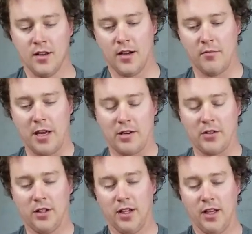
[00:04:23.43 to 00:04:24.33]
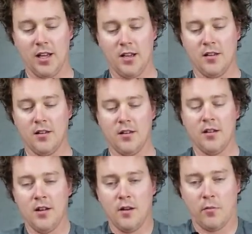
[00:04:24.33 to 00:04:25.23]
I'm actually
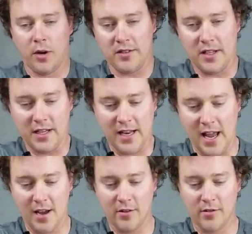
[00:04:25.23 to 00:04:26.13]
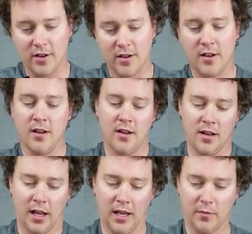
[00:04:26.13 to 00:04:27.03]
pressing down
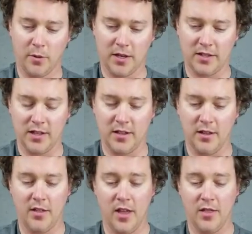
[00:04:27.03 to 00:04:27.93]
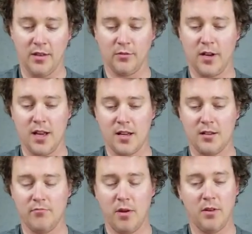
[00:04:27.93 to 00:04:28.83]
and pressing, and then this way,
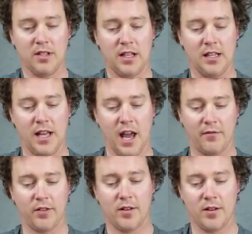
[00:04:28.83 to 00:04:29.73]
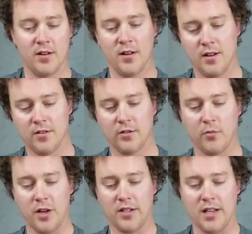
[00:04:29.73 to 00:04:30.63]
maybe slightly after. So
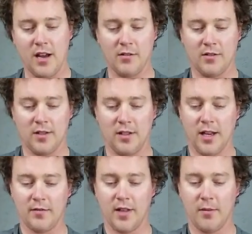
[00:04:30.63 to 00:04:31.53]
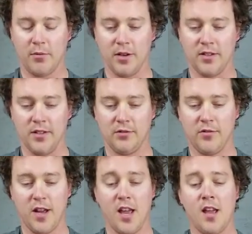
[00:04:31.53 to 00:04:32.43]
press down, slightly after that, press this
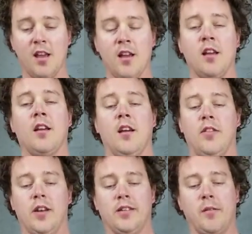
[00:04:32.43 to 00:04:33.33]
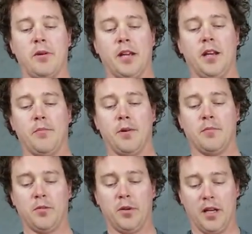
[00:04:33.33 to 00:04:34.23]
way. And then as I pick it up, I'm
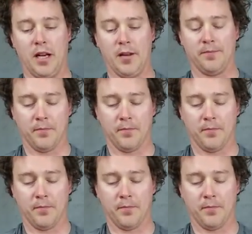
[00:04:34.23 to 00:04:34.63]
spinning it.